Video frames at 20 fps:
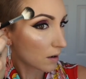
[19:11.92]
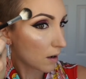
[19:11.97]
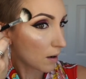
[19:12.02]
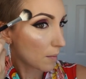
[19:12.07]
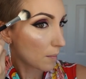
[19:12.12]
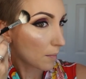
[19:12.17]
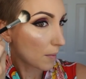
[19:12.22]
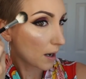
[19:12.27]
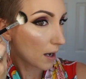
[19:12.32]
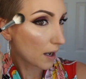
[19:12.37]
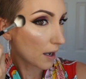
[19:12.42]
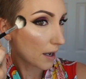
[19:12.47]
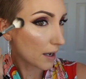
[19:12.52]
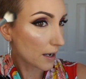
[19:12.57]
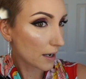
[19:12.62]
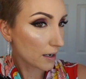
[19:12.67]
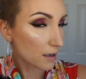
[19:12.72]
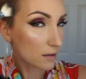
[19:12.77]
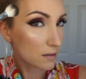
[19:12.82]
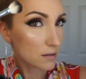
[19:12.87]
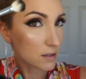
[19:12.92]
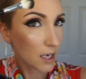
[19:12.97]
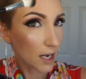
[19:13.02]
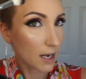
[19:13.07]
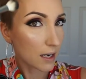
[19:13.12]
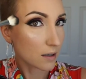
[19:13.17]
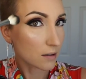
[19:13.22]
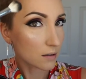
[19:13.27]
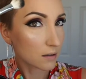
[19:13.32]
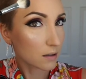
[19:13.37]
my
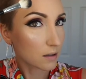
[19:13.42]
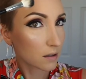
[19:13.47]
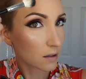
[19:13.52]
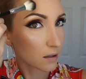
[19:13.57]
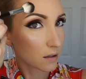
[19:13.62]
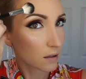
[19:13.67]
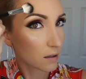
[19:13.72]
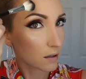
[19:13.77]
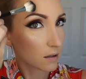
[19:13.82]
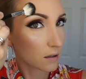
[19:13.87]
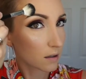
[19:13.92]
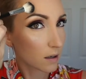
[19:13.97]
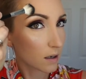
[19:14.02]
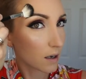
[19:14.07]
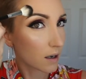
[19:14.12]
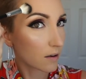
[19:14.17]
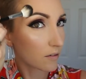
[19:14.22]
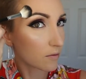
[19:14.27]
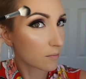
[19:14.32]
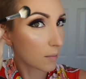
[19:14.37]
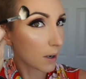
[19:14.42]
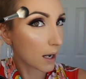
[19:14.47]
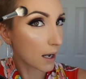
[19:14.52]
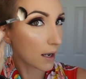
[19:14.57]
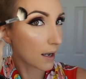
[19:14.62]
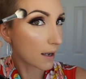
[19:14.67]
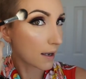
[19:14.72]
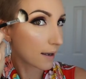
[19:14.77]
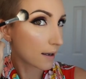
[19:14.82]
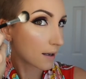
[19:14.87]
tail of
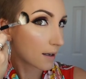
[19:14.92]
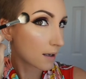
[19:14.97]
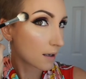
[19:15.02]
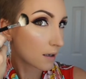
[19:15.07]
my